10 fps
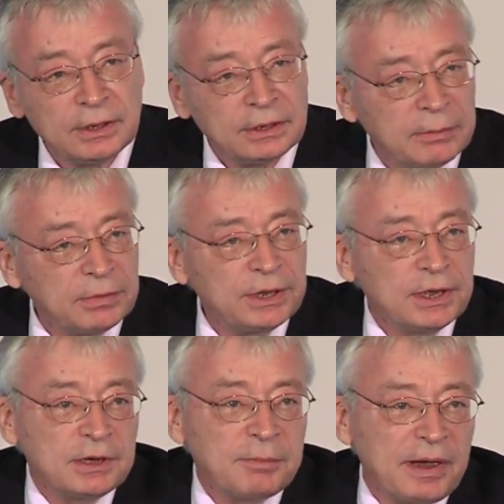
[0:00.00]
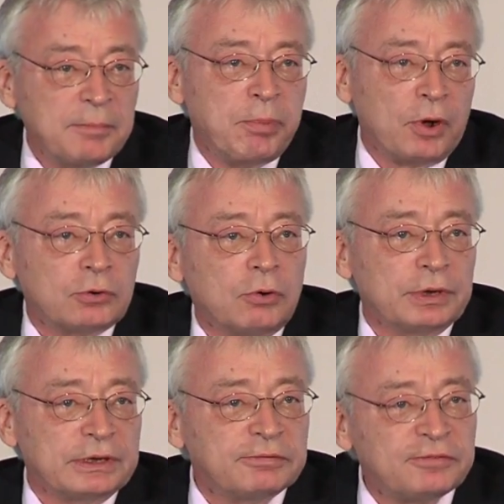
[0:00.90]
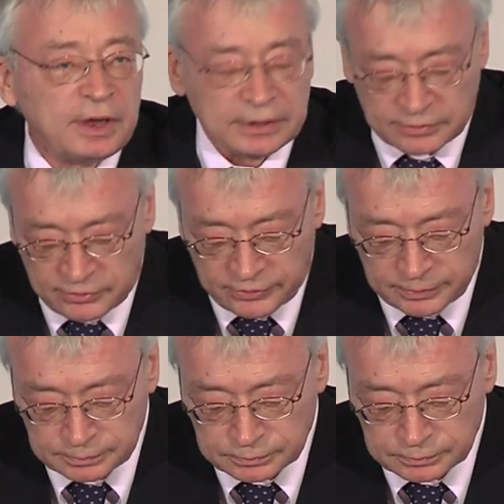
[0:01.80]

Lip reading: namely by borrowing funds.